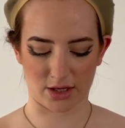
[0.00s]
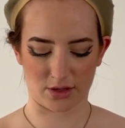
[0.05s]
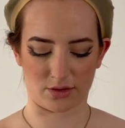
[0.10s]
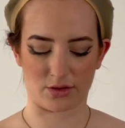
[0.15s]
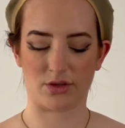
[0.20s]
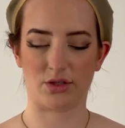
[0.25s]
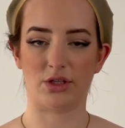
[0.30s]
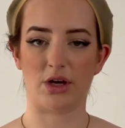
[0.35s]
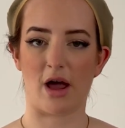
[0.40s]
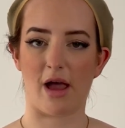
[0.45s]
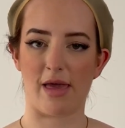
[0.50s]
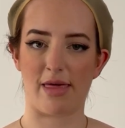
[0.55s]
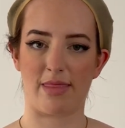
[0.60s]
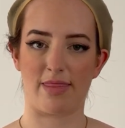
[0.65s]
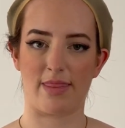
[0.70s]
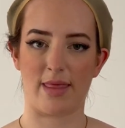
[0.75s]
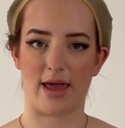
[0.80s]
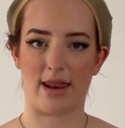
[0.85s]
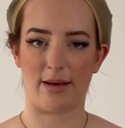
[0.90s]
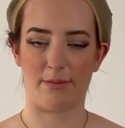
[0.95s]
you can
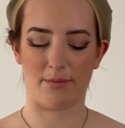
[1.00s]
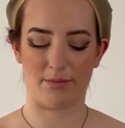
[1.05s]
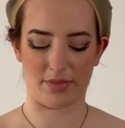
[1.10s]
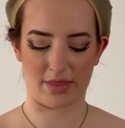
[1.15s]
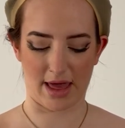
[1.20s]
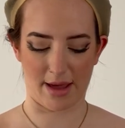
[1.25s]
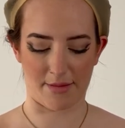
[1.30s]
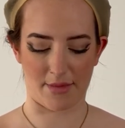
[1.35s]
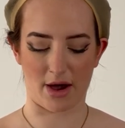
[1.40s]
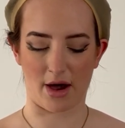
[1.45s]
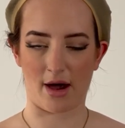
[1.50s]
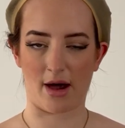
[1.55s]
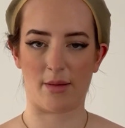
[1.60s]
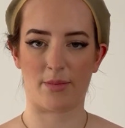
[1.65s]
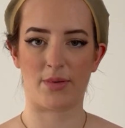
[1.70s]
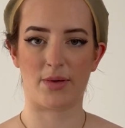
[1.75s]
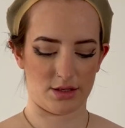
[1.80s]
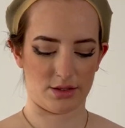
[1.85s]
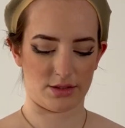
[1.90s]
tighten them up.